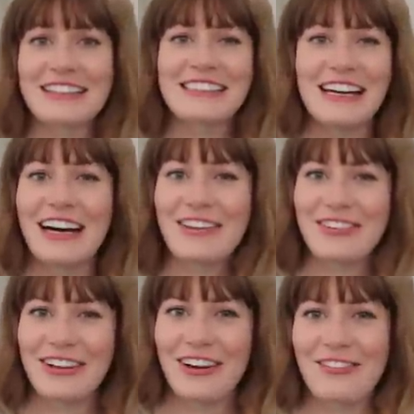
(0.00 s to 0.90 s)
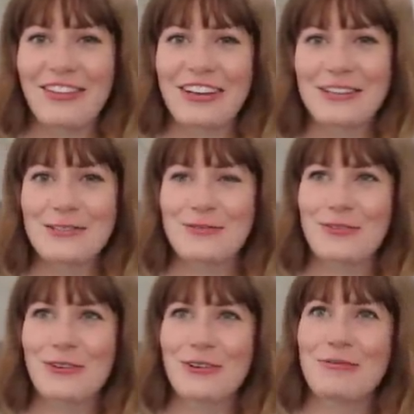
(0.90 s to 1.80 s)
That's kind of a lot of things
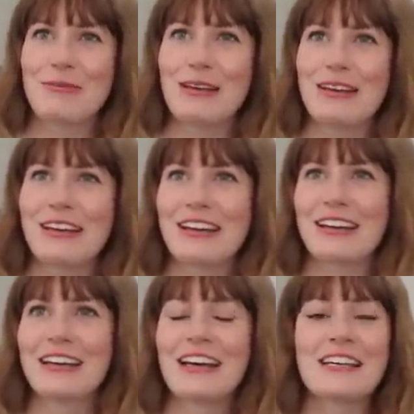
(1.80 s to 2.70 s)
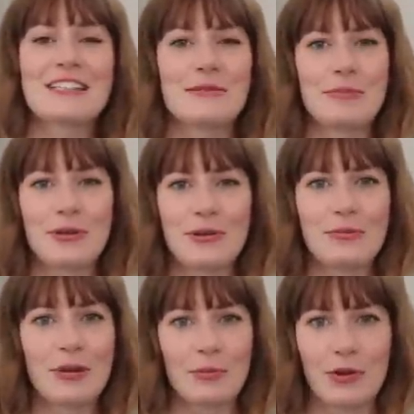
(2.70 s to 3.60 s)
for being a simple,
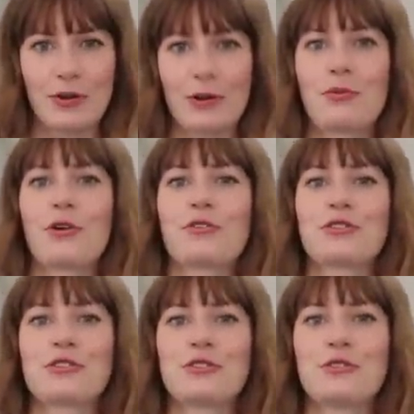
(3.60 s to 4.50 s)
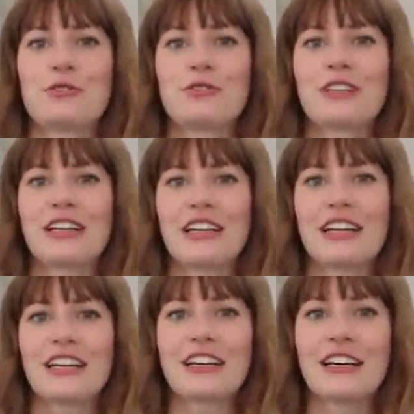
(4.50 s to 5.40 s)
minimal approach to
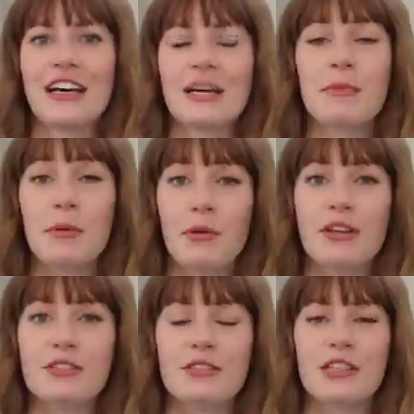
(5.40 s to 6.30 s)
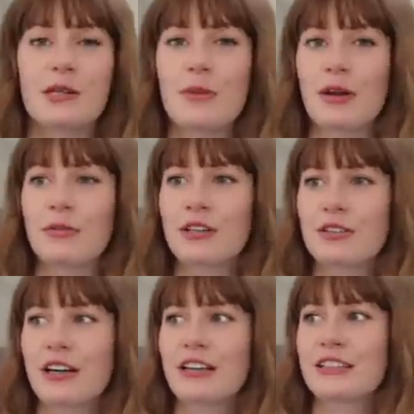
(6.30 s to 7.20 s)
a baby registry, but I really
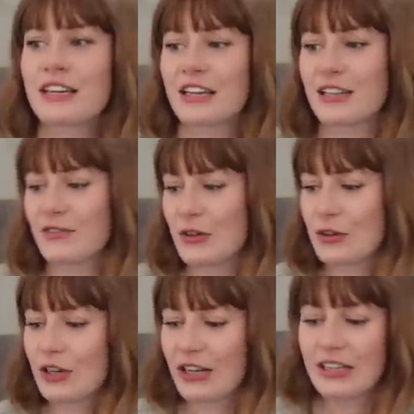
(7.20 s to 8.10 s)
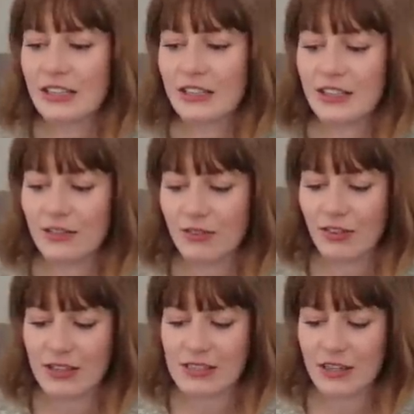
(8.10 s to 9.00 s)
tried to kind of give you a good idea of the
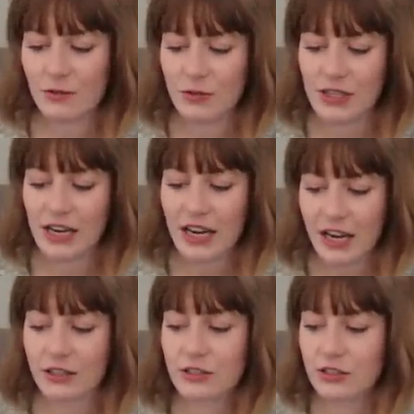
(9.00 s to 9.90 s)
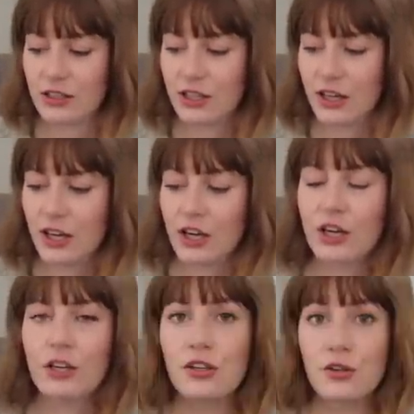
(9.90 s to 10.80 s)
things that we actually
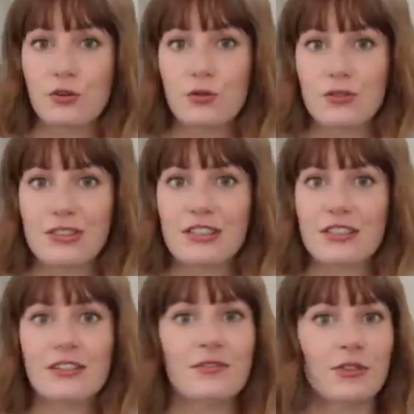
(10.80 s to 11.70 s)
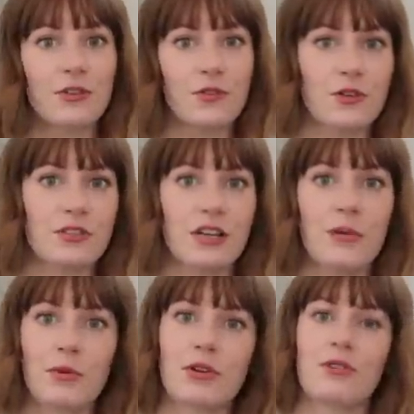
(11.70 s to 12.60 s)
used for the first
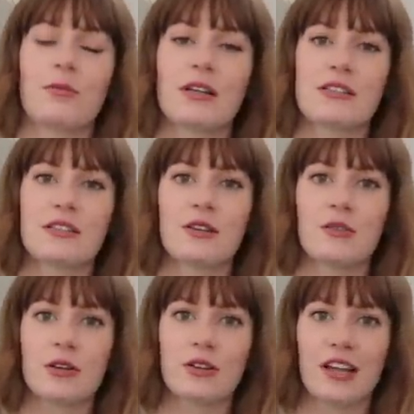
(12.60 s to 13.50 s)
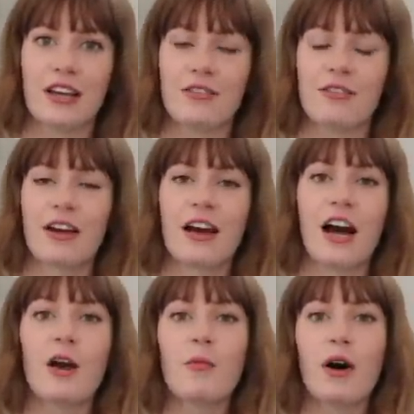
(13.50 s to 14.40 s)
couple of months of her life.
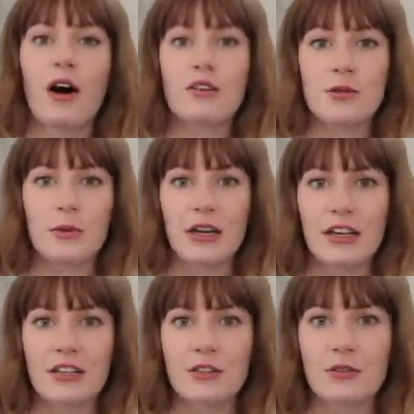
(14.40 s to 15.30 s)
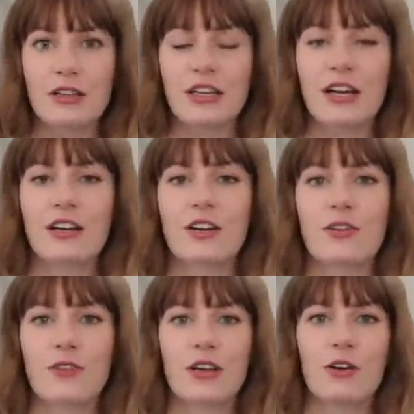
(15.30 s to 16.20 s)
I'm also planning on doing
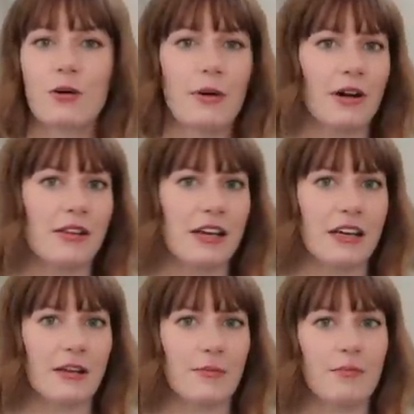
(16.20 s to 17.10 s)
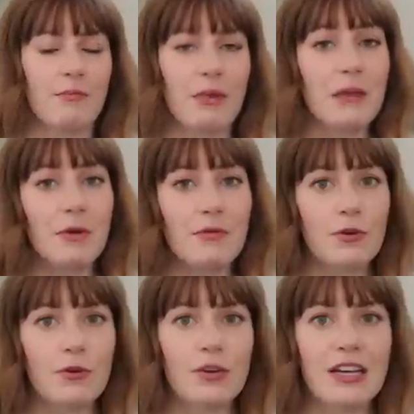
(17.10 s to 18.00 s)
another video about like baby
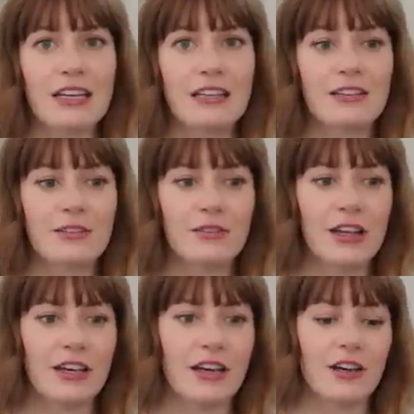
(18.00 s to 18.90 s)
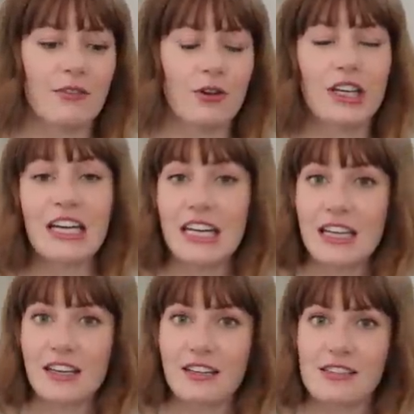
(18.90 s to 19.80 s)
food and like kind of her
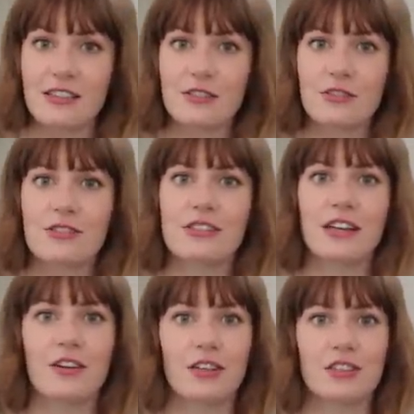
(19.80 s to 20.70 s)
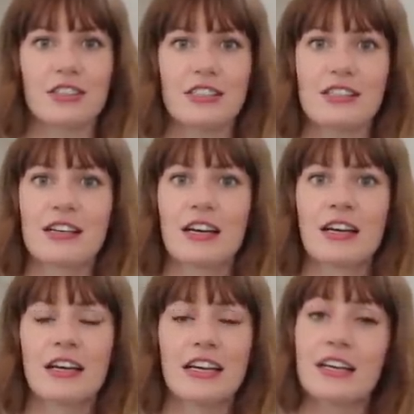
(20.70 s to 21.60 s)
eating essentials now that she's
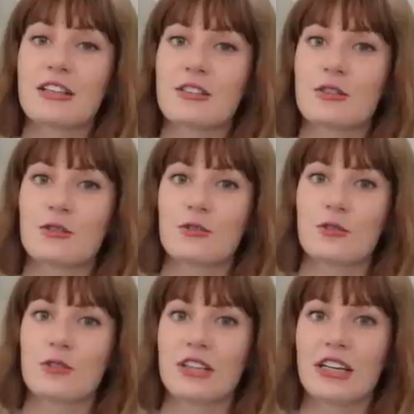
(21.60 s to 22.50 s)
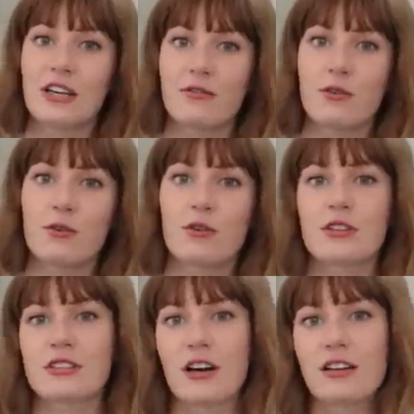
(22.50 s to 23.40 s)
into eating food
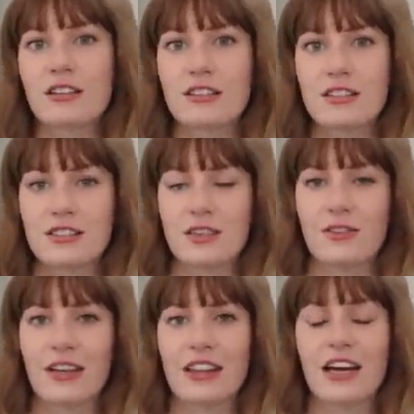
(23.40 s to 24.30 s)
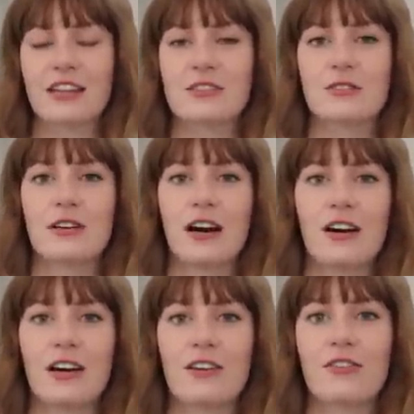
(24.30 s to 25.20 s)
and solids and stuff like that. So
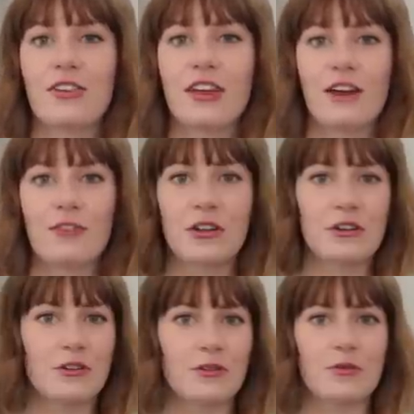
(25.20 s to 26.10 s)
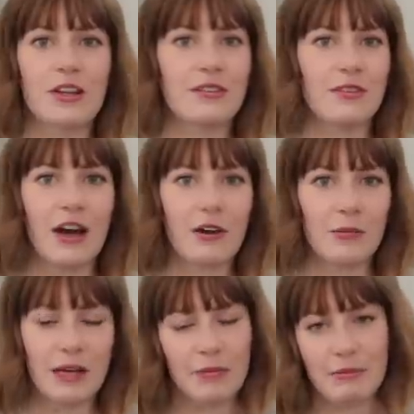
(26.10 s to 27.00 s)
I'll have that video like how I
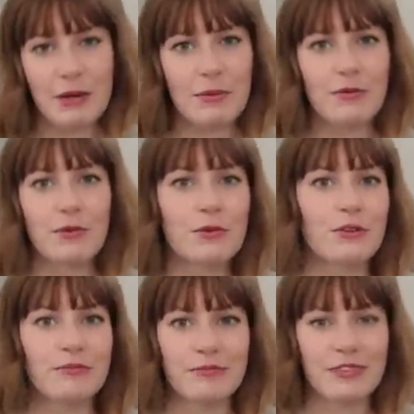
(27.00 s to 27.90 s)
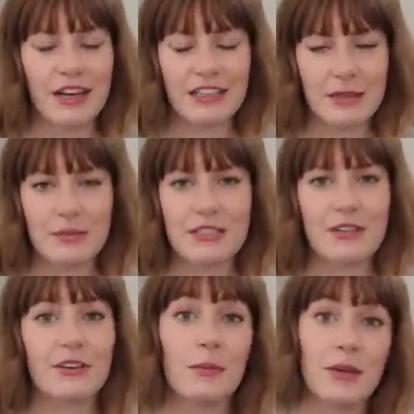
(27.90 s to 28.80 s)
make my baby food and that type of
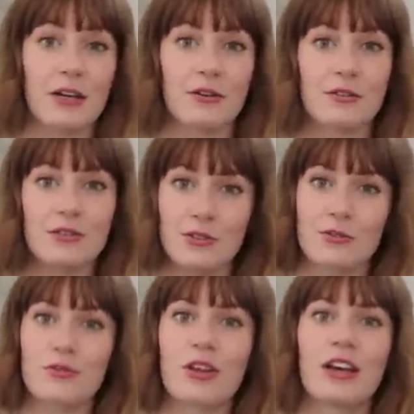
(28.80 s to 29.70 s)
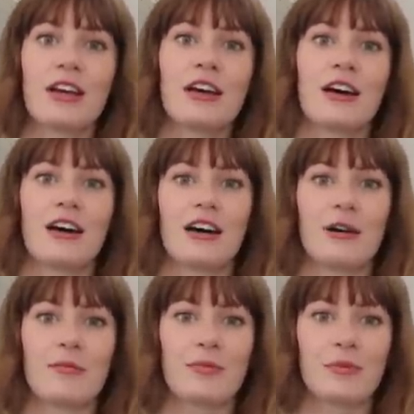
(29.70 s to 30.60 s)
stuff coming out soon.
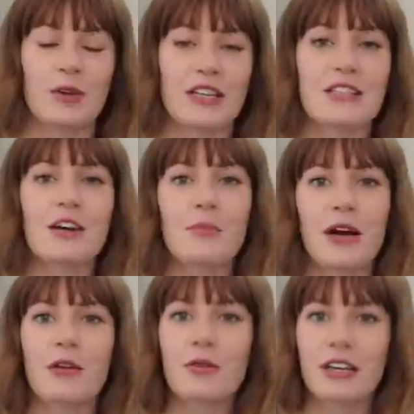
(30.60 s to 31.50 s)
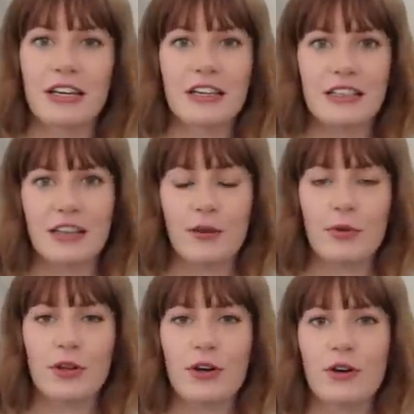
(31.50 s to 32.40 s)
Um, when it's up, I will link it down
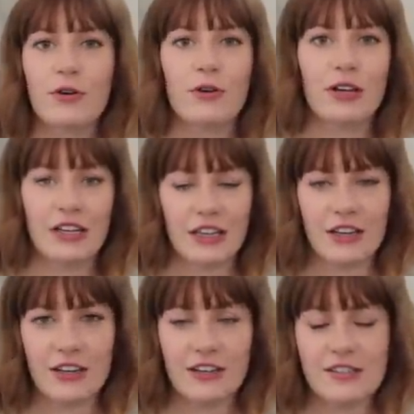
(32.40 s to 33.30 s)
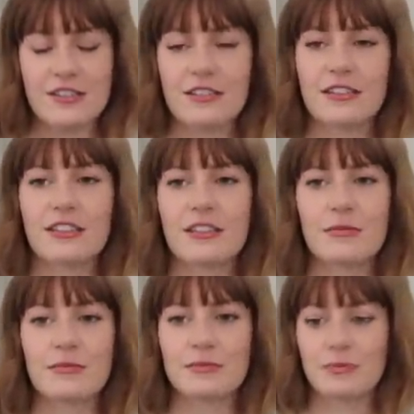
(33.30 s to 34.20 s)
below and in the cards.
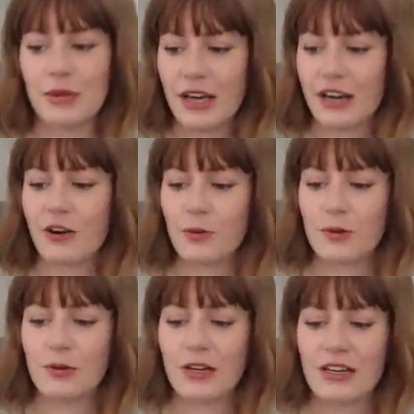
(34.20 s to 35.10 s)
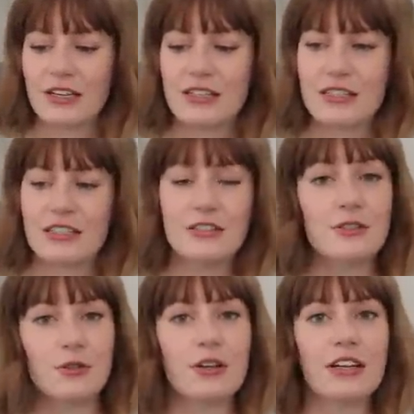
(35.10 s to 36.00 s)
Um, but yeah, I hope you guys
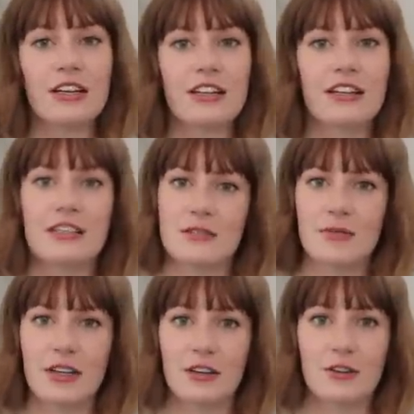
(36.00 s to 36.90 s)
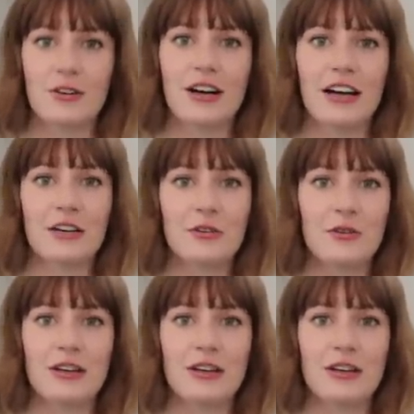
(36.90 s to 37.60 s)
enjoyed this video. I know you